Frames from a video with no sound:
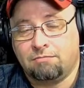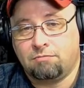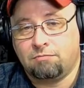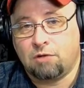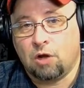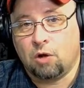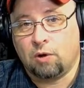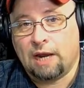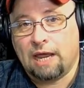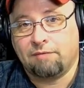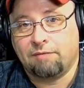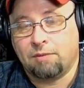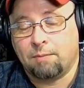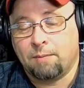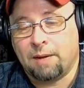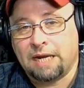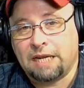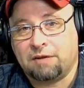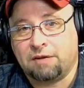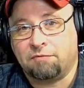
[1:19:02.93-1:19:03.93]
don't have the
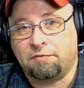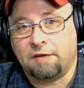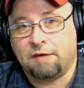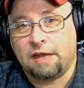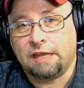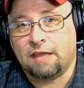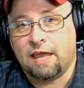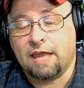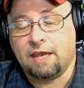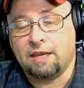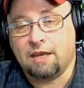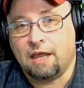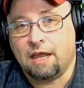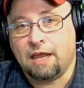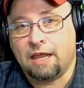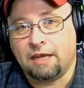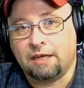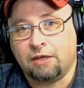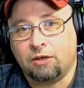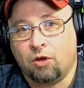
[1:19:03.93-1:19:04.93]
money to fight that.
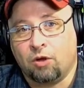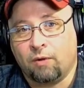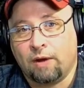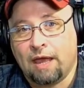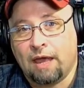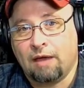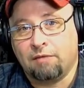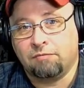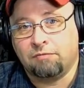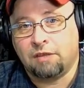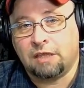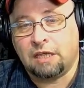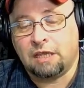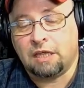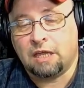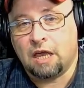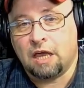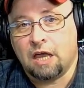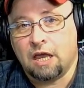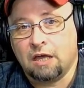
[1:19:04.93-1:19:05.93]
I don't have
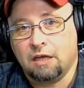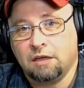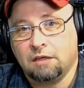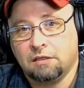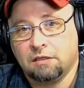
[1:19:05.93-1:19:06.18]
the I